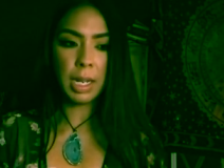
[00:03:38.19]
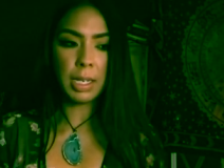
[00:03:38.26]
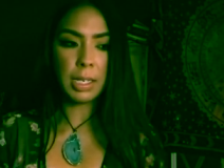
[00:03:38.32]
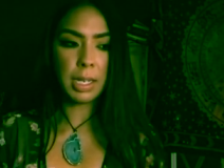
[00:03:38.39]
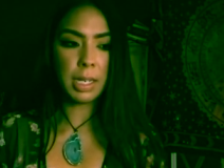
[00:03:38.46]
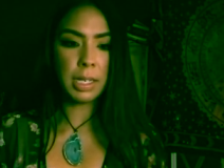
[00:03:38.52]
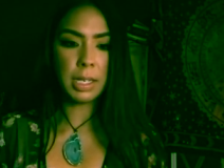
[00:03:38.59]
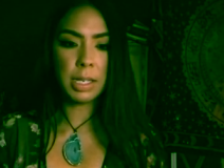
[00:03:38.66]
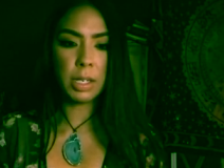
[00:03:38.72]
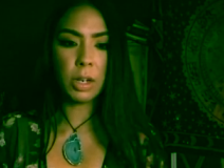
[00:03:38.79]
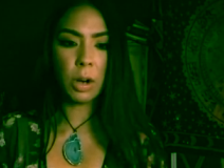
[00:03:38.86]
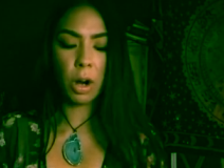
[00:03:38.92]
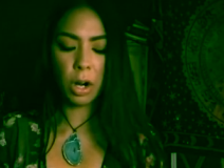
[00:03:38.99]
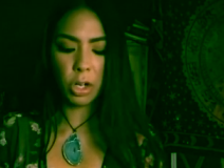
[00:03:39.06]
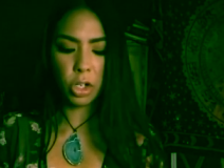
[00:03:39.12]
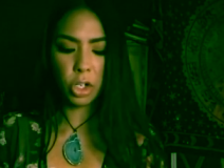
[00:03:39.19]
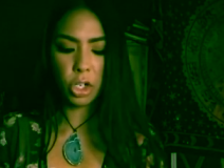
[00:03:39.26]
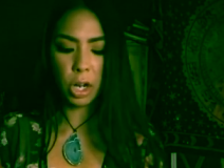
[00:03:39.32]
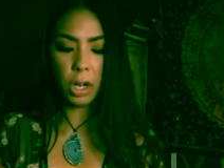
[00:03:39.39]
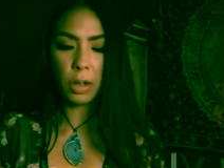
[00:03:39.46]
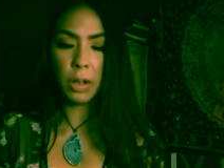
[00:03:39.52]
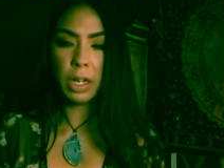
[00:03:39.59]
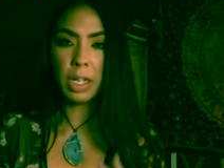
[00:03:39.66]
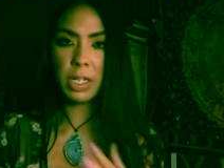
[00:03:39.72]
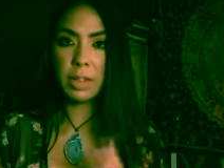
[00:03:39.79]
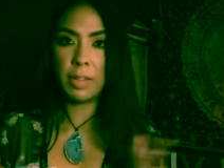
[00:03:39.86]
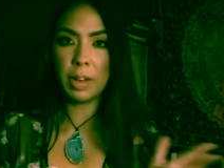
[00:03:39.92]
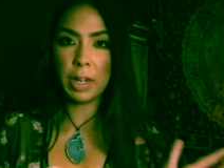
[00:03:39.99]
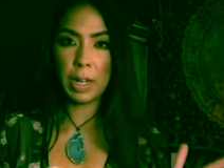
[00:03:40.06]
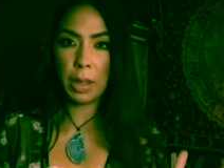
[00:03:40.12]
I sense your heart chakra is
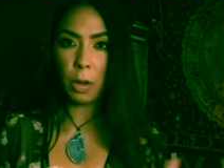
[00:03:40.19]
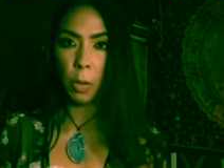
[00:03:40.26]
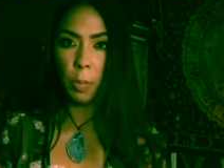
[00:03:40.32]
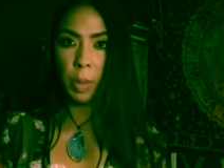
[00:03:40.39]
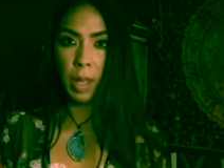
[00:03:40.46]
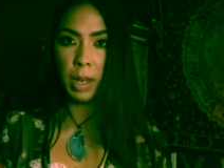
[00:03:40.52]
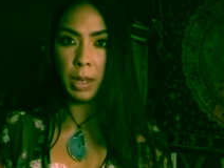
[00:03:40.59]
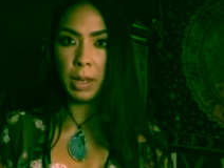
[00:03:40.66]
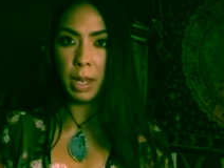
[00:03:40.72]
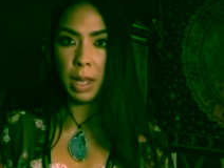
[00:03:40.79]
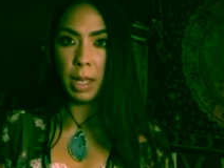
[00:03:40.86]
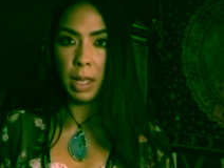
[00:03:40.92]
very open